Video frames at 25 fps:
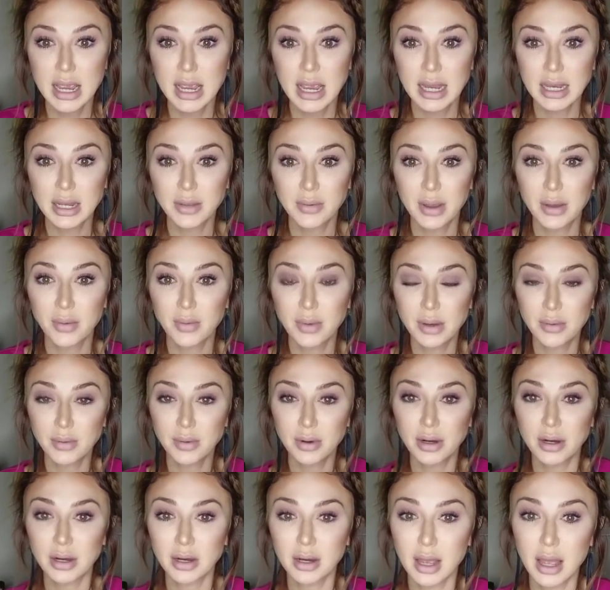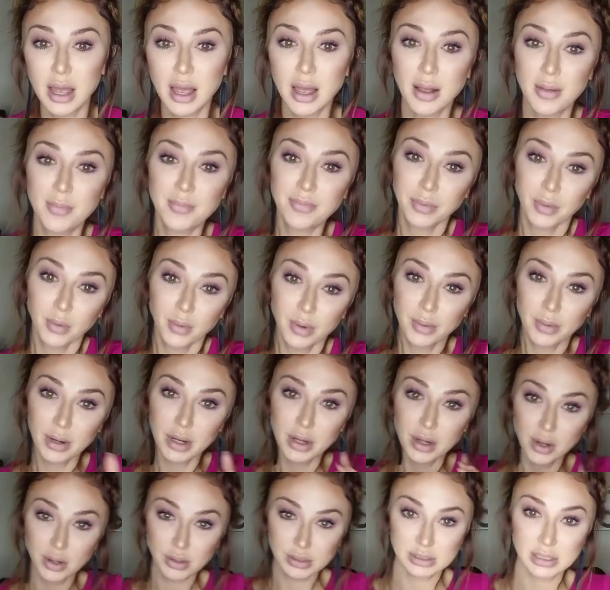Anyway, we were
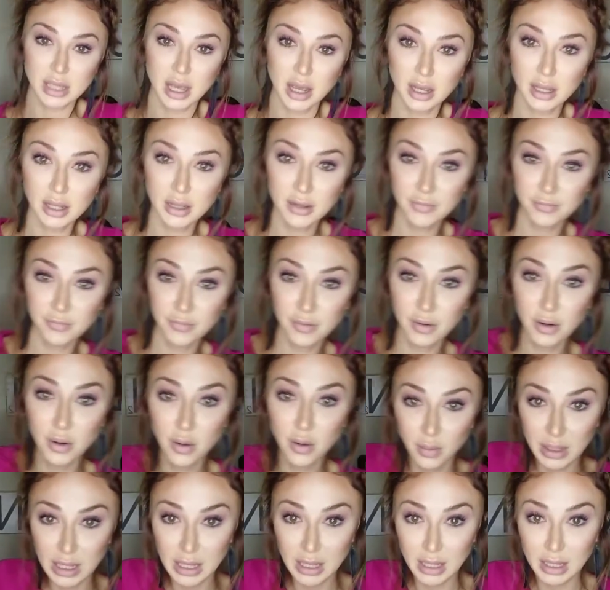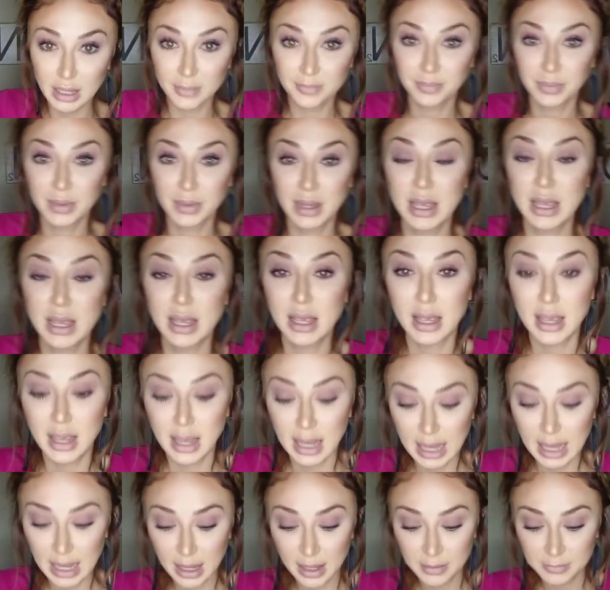in Osaka for a week,
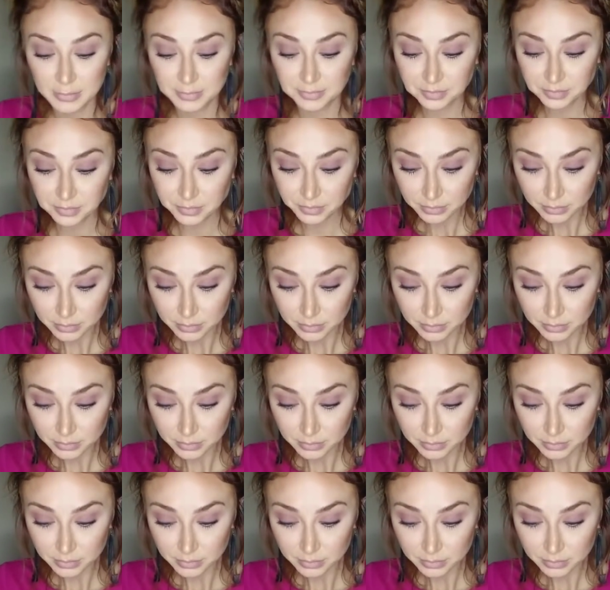and